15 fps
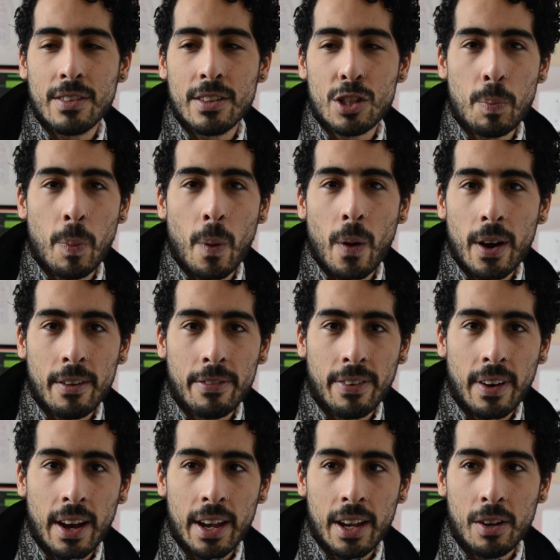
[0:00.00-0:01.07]

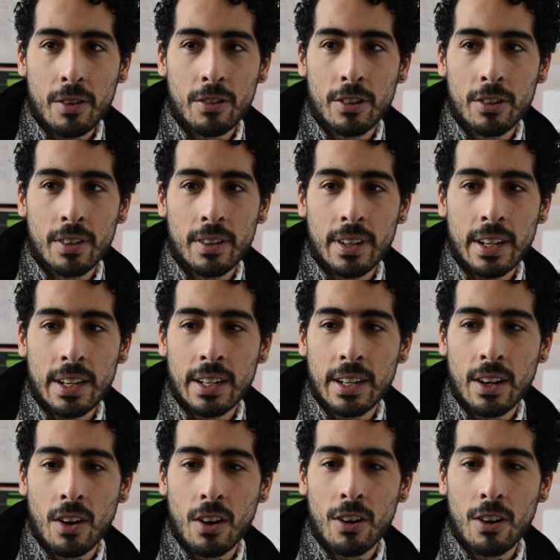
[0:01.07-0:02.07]
Spotify or in